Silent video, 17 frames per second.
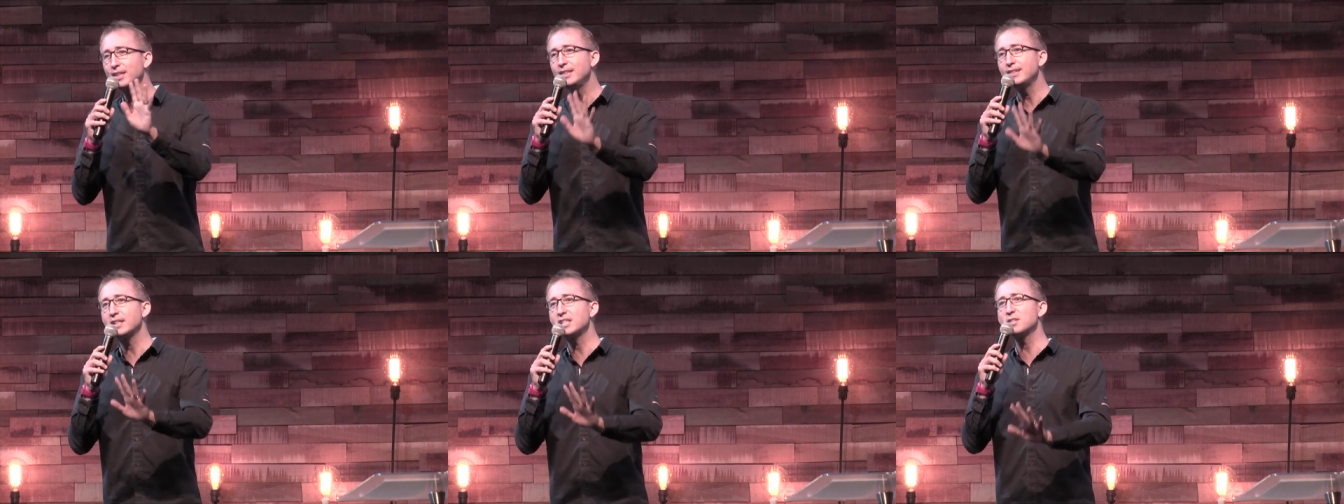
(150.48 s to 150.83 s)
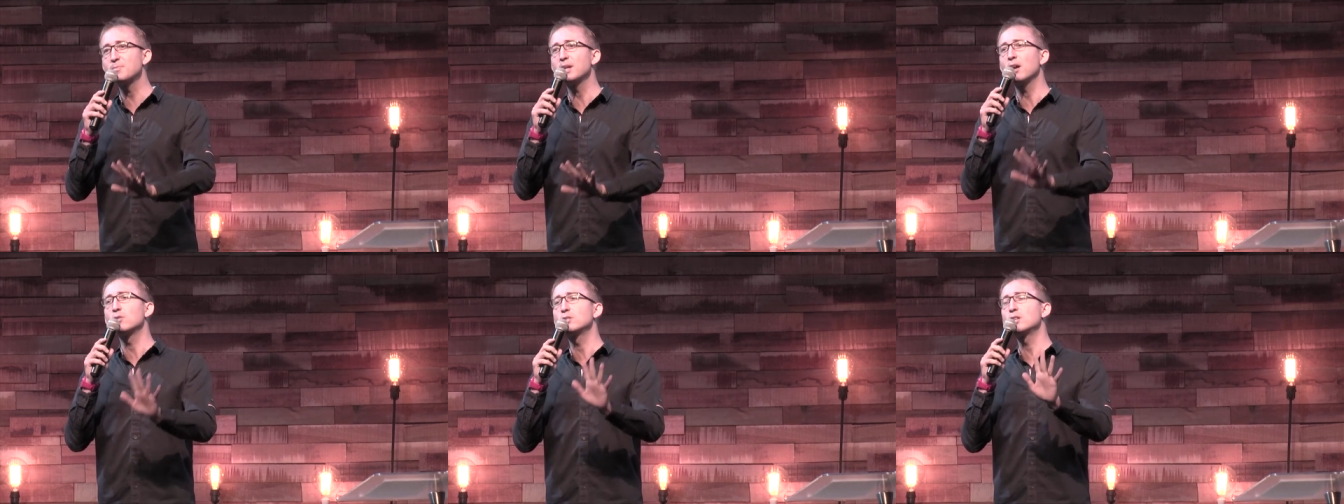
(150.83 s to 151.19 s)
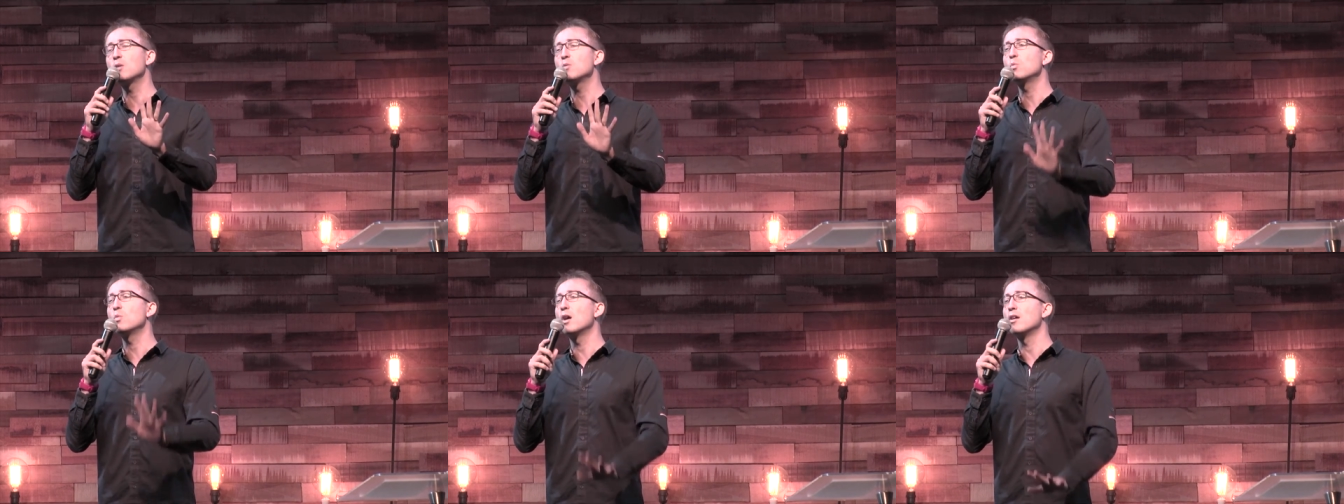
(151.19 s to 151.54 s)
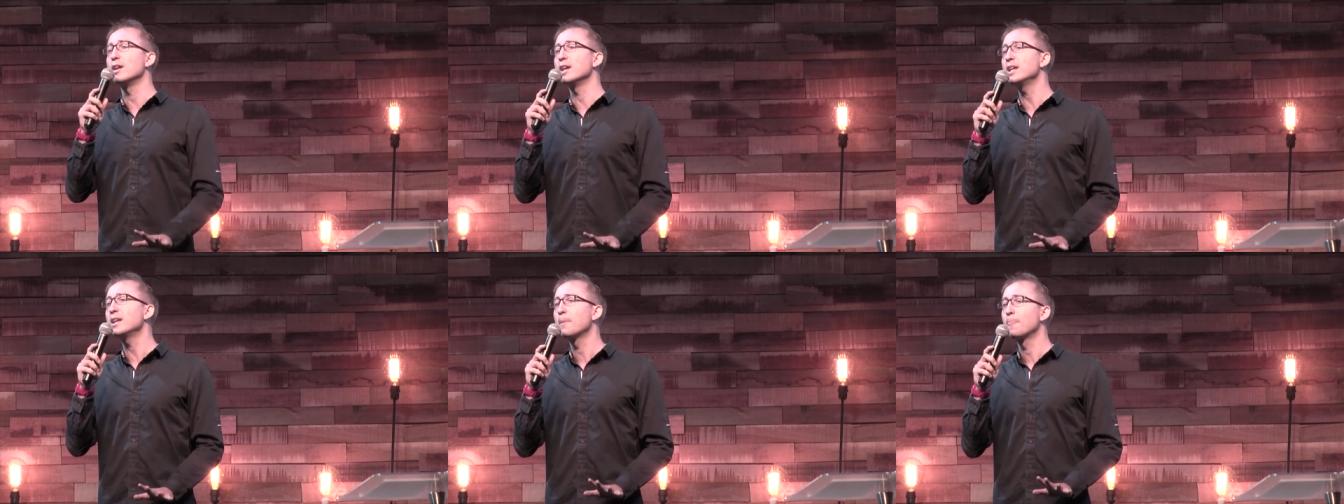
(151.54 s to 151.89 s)
said to me, "Oh, don't
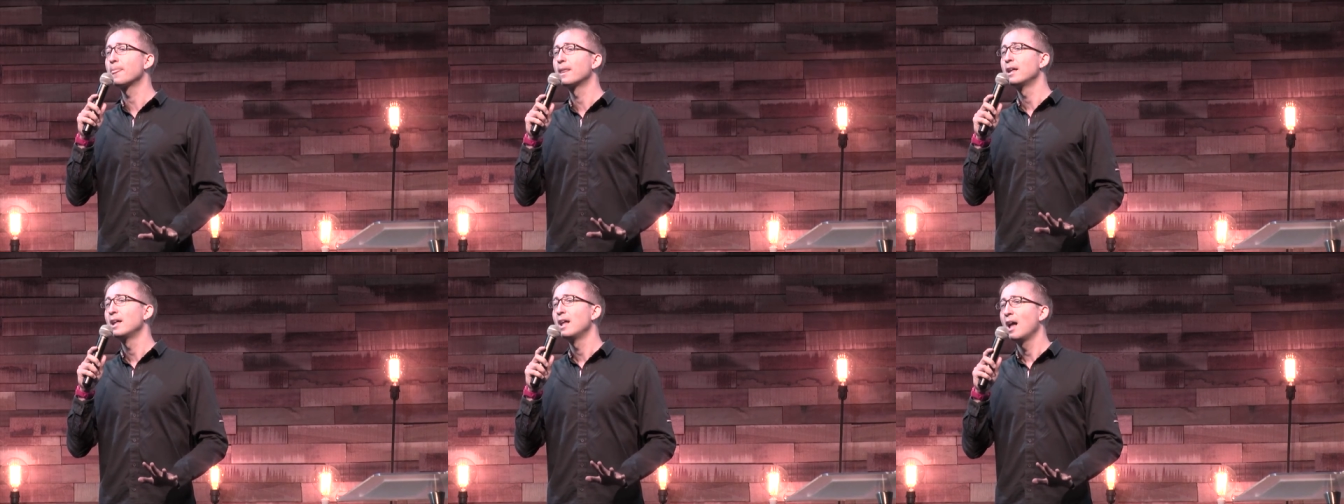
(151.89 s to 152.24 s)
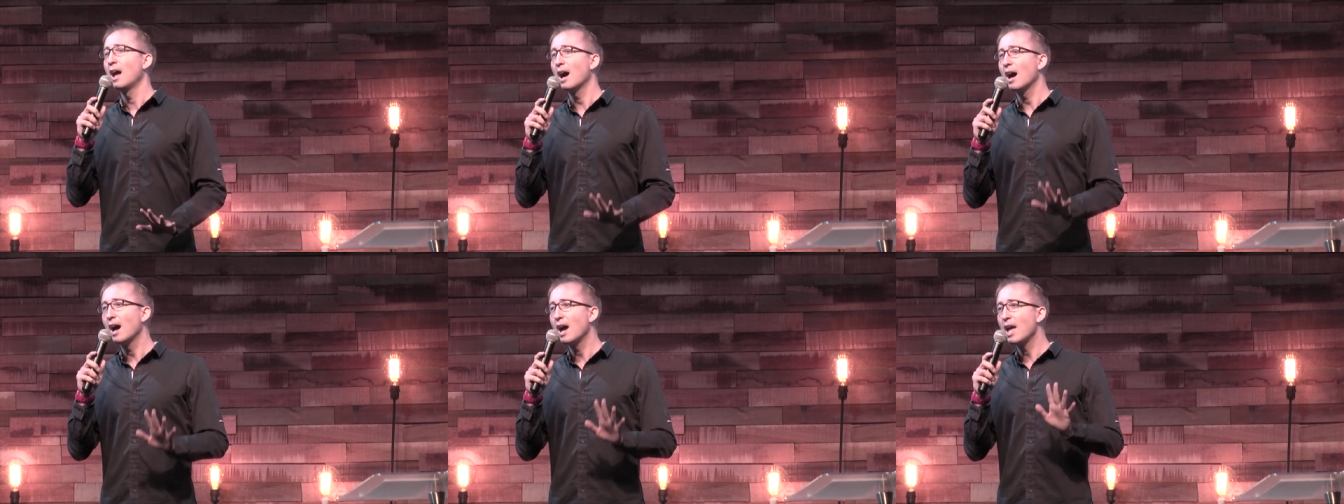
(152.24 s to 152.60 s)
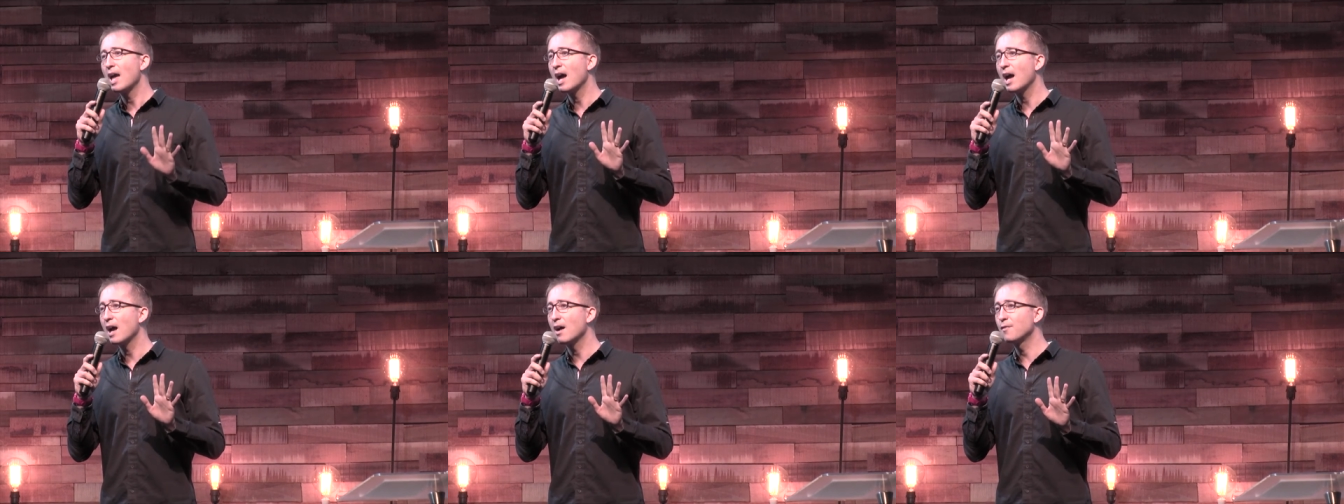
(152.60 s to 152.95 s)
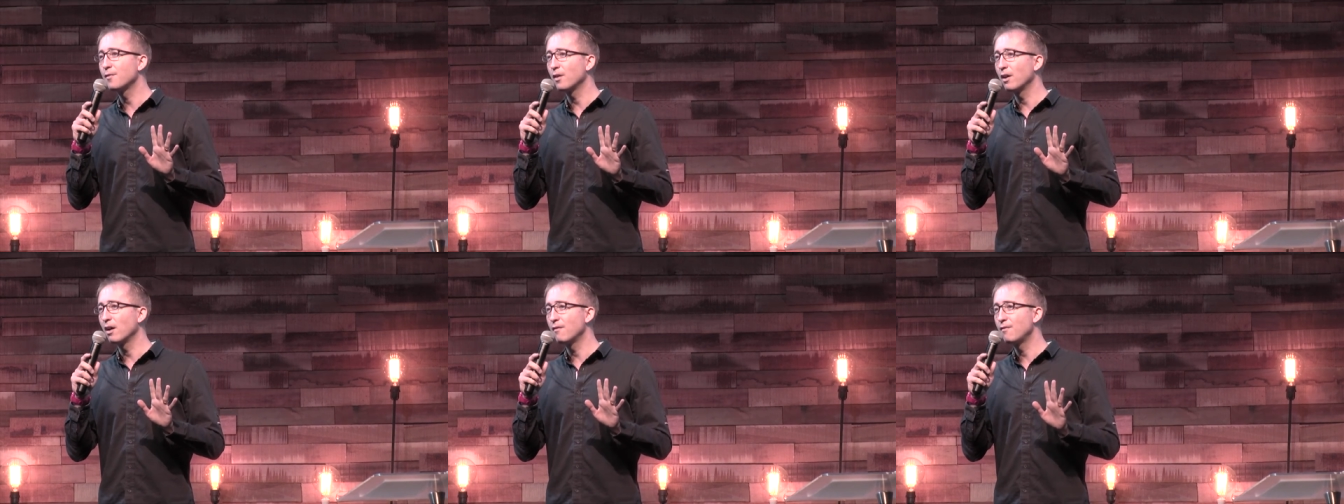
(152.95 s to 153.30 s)
worry. I have
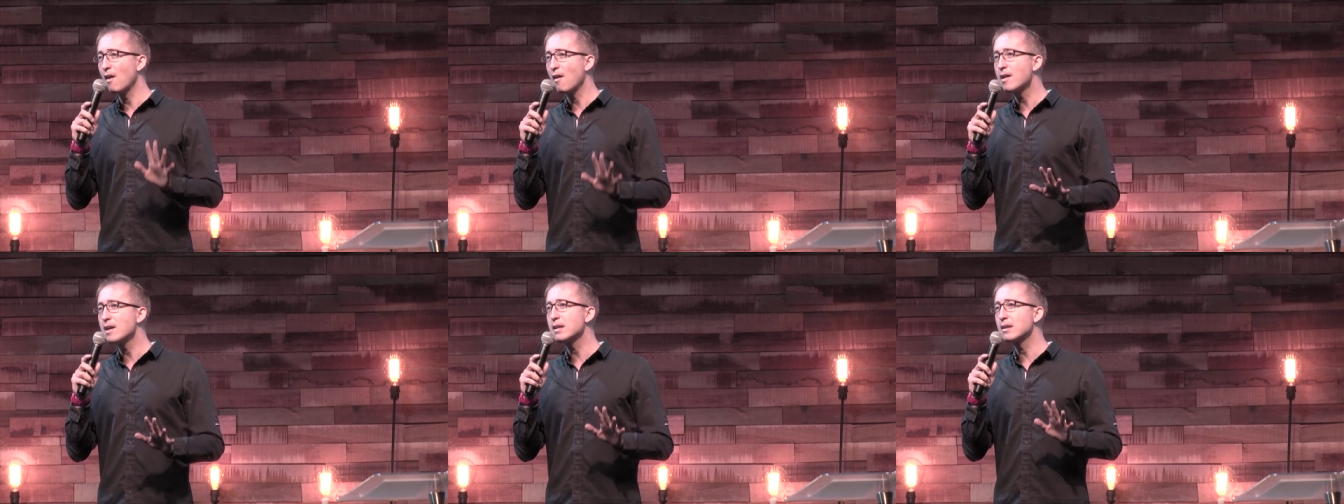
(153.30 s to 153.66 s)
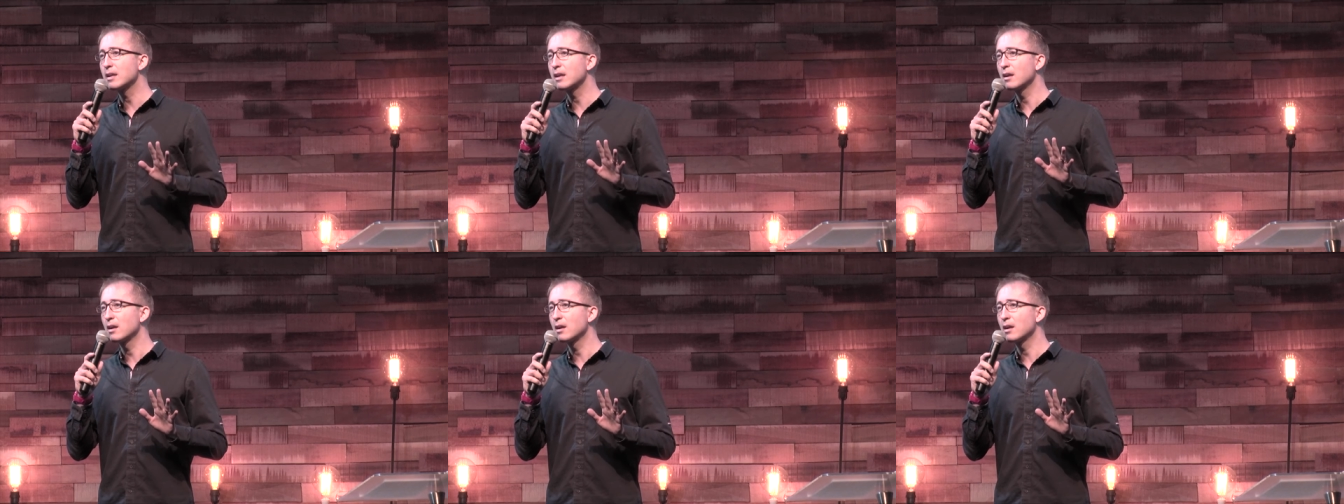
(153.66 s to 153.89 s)
a very